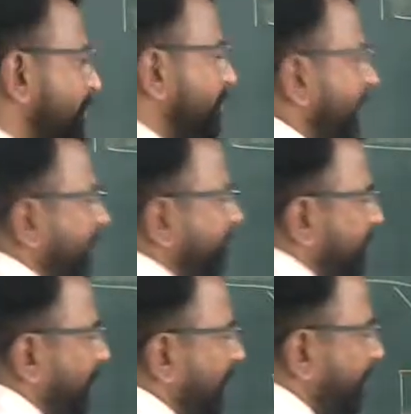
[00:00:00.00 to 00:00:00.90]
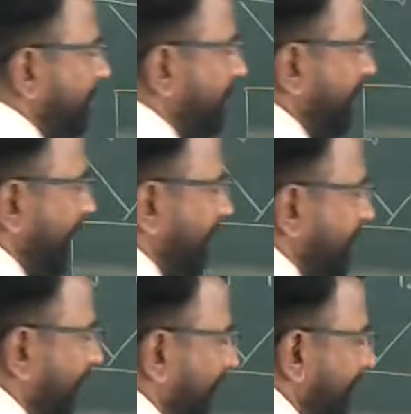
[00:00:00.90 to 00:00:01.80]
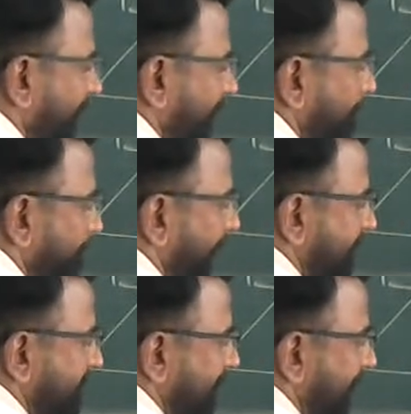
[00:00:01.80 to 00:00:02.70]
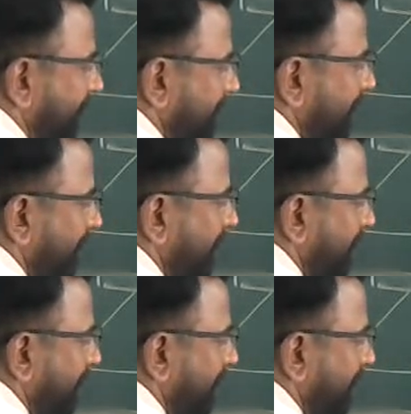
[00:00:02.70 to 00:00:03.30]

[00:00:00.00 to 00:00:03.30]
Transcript: So here we'll talk about the delta mixing